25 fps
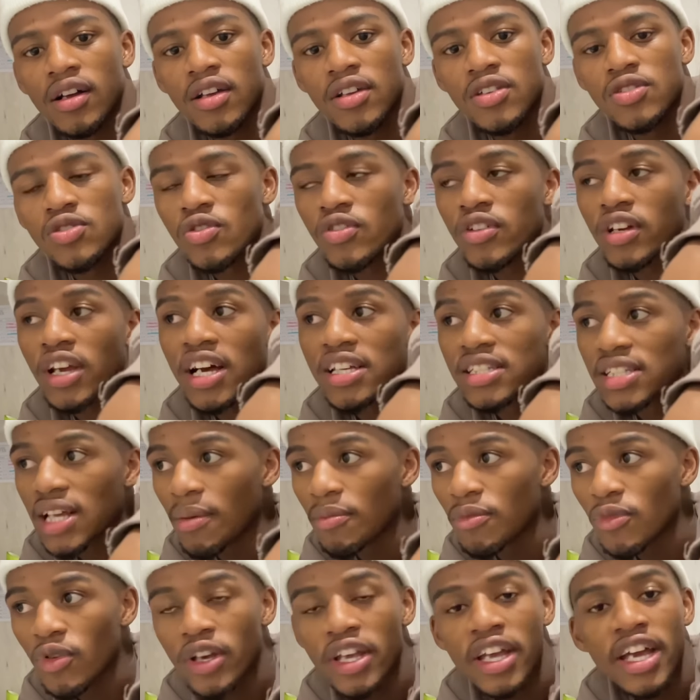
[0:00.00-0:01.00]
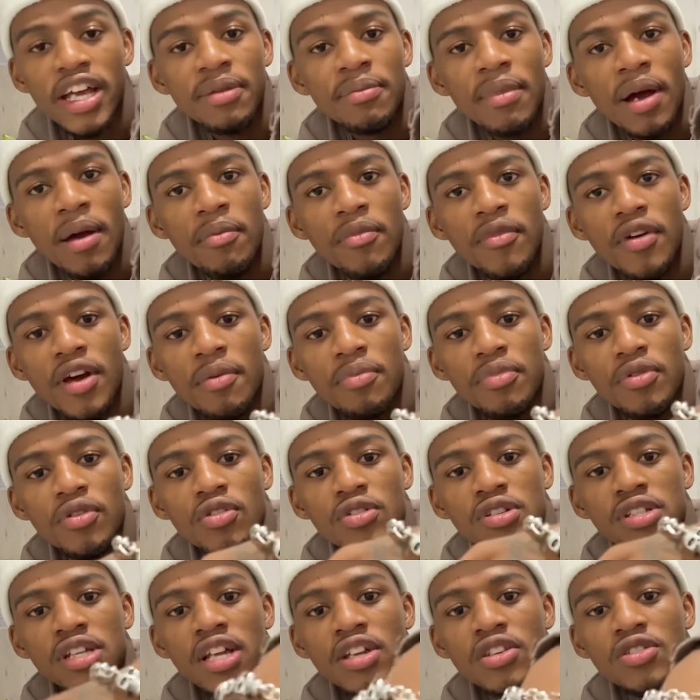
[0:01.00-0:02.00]
Sorry guys, I'm looking at my mirror
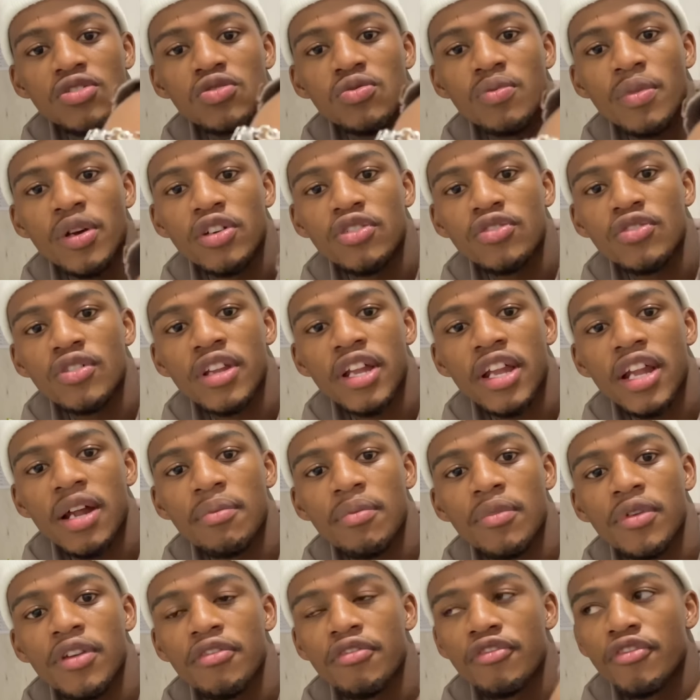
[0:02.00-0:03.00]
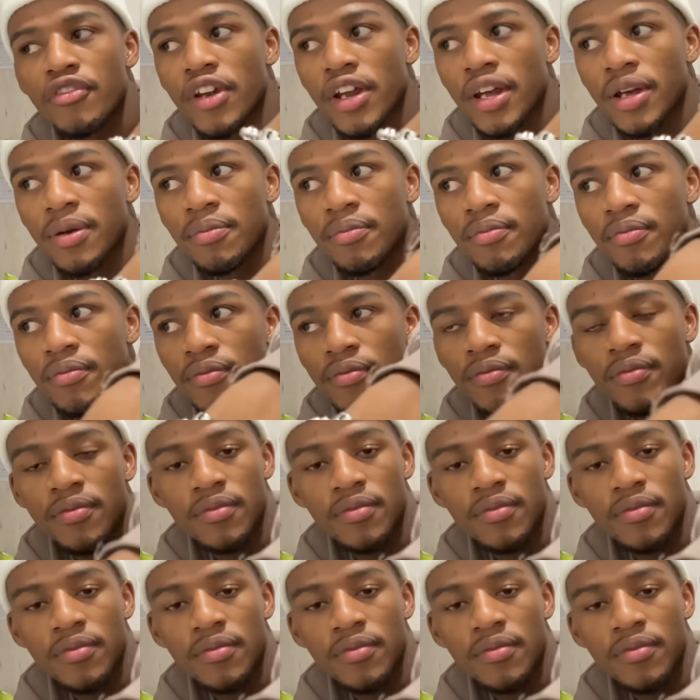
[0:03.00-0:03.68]
because I need to make sure that I'm in frame.